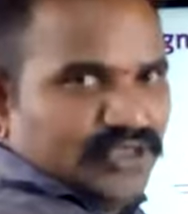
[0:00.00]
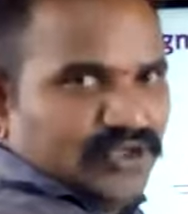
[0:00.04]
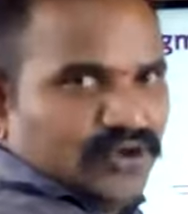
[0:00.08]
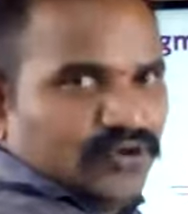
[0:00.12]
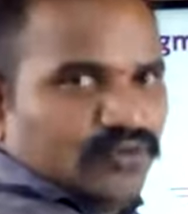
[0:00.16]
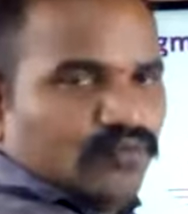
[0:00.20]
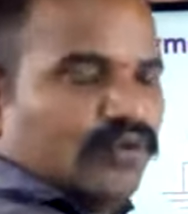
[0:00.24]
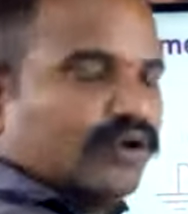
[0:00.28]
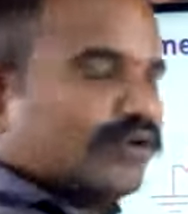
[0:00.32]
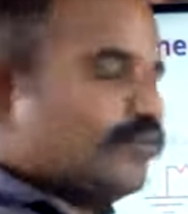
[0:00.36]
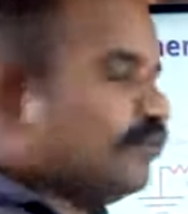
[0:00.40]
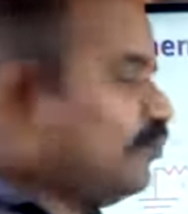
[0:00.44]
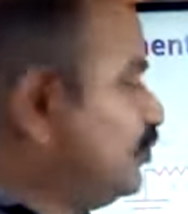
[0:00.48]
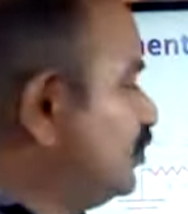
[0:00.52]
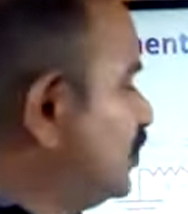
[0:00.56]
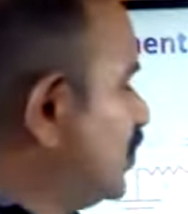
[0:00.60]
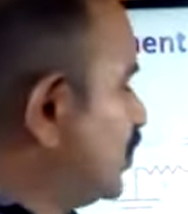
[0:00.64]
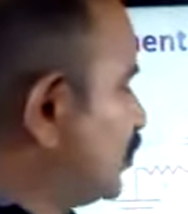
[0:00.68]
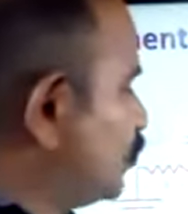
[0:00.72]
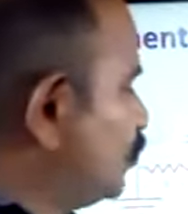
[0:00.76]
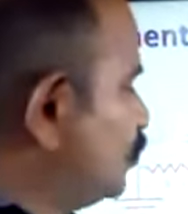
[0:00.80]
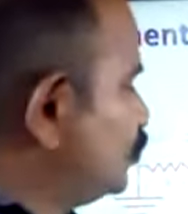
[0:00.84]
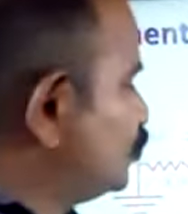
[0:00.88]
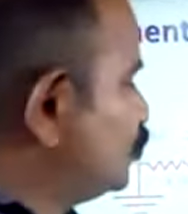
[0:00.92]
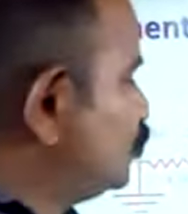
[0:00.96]
What we are
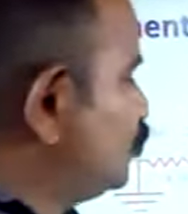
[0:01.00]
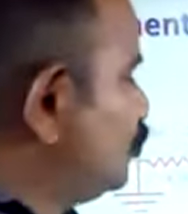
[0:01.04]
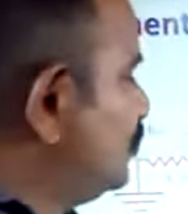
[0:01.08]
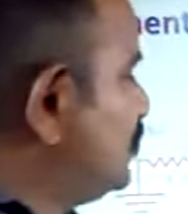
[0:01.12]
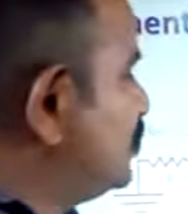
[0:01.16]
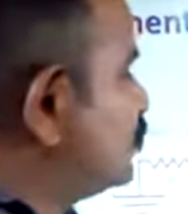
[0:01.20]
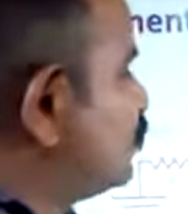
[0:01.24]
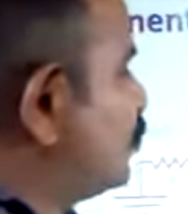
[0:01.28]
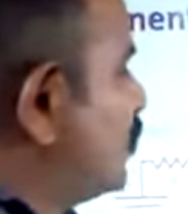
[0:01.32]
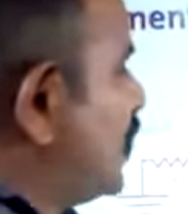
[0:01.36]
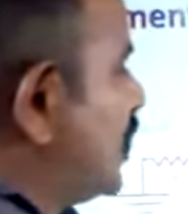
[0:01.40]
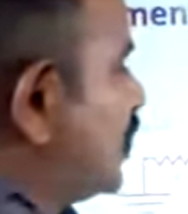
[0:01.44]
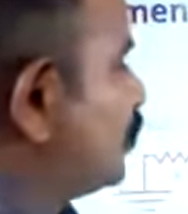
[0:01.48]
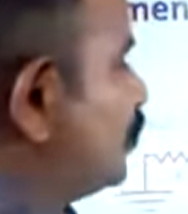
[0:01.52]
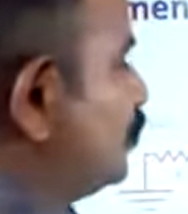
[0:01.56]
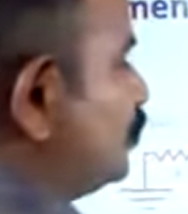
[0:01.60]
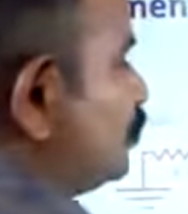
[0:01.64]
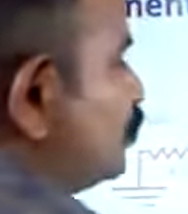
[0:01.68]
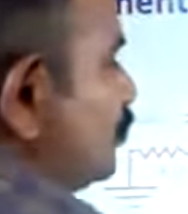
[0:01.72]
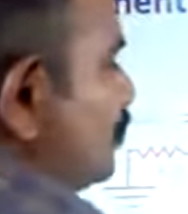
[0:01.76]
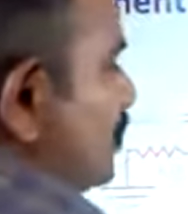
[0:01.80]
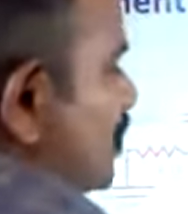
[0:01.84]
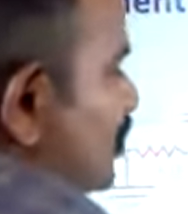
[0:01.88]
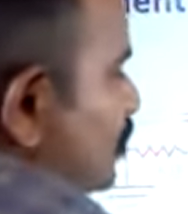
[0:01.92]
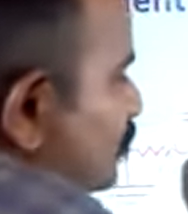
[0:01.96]
going to do is we are going to
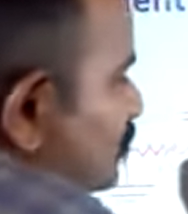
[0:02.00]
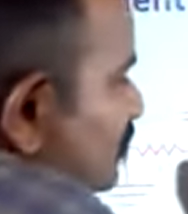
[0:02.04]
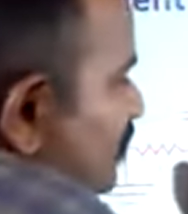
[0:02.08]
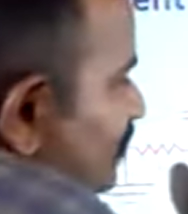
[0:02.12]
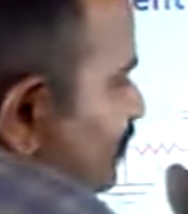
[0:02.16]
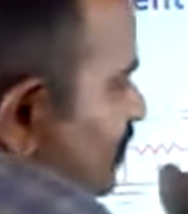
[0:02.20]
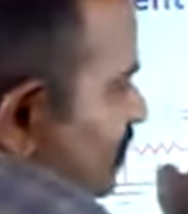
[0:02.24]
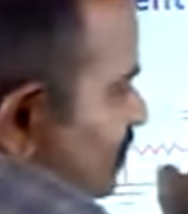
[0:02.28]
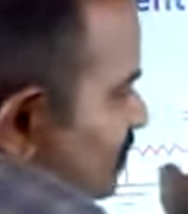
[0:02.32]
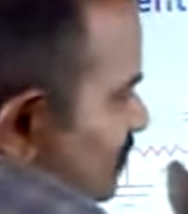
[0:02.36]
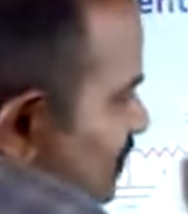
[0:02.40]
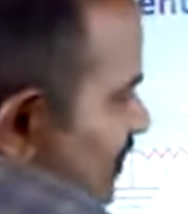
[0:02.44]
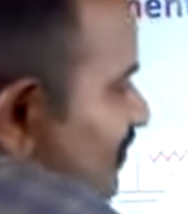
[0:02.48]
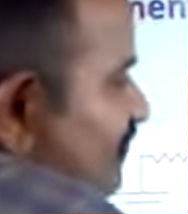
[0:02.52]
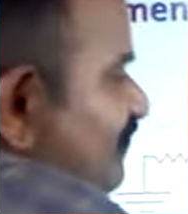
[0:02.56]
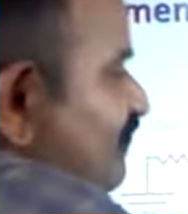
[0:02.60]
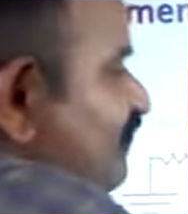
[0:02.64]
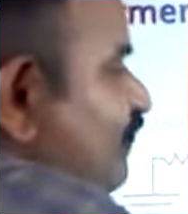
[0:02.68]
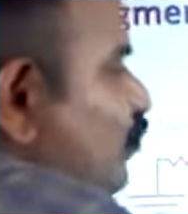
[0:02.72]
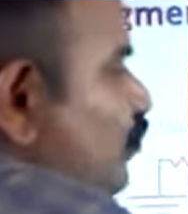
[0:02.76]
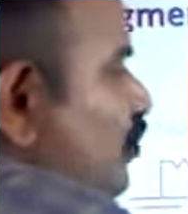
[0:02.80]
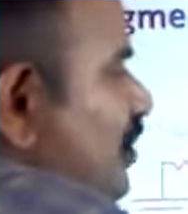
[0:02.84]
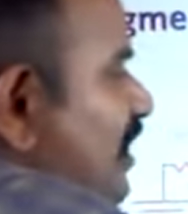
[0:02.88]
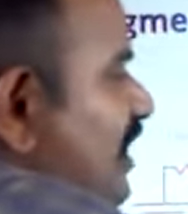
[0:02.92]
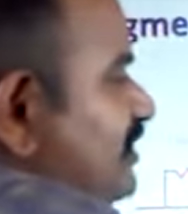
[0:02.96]
make use of the same
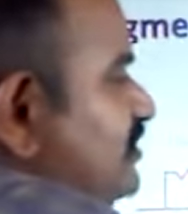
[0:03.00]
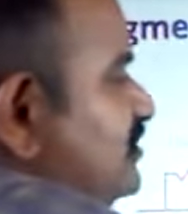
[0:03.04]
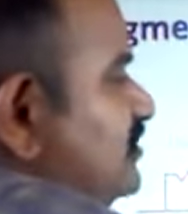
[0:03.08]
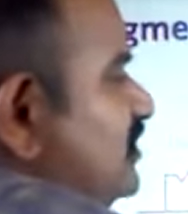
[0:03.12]
4 lines,